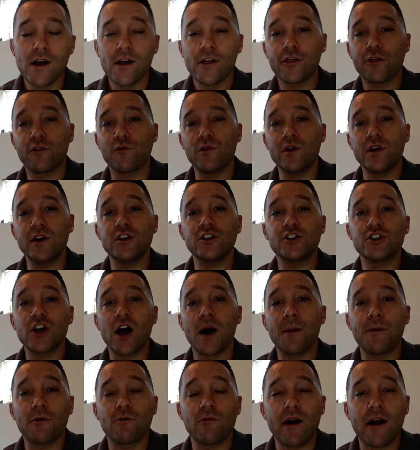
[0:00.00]
3,
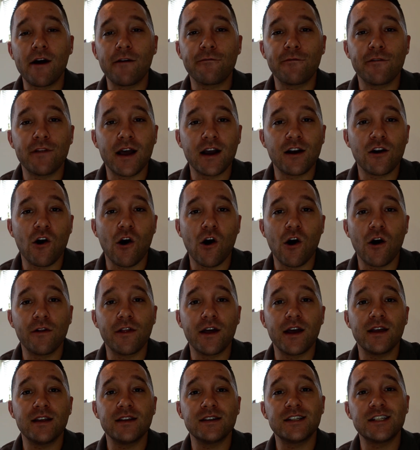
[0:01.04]
shop around for that car
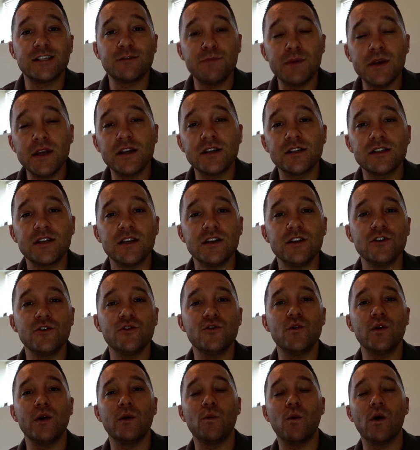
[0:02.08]
that speaks to
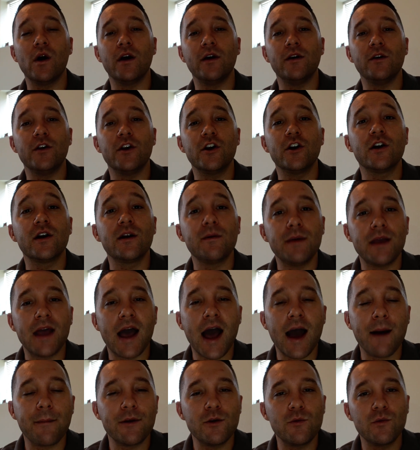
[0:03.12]
you and what you're going to be
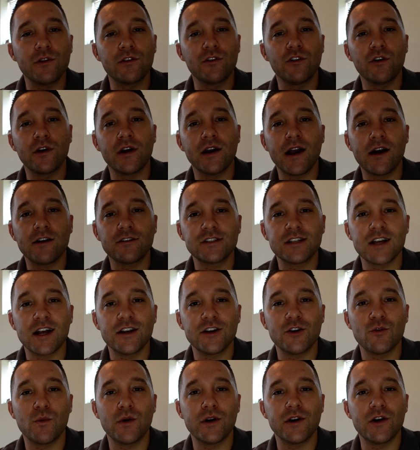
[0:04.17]
happy with looking outside
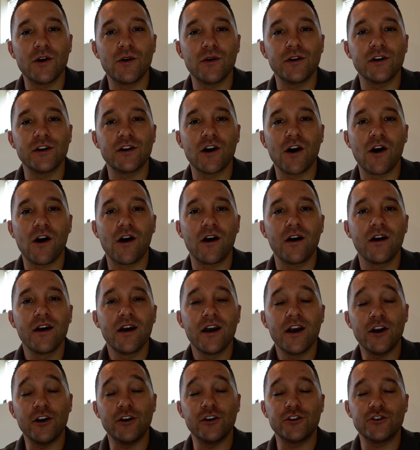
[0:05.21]
your window in your car
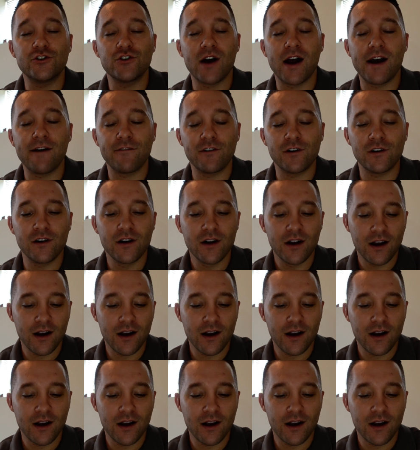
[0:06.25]
or your driver,